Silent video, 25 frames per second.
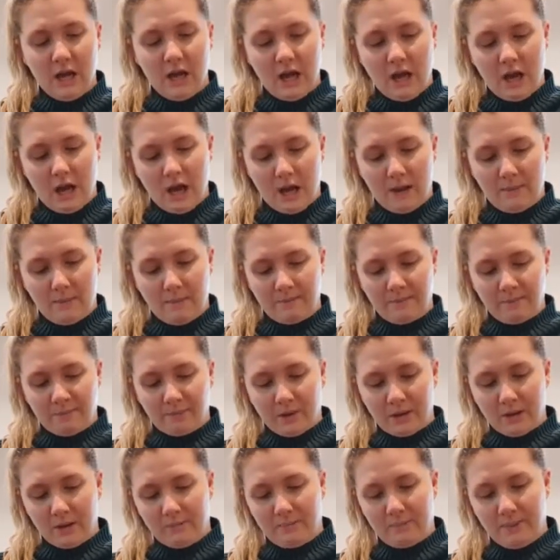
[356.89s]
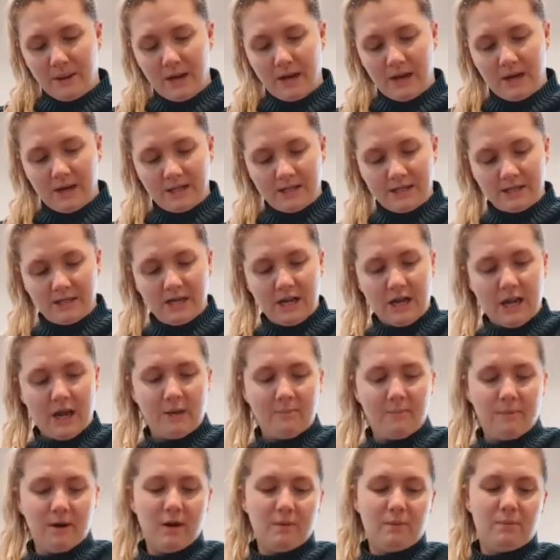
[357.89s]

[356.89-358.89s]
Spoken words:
But I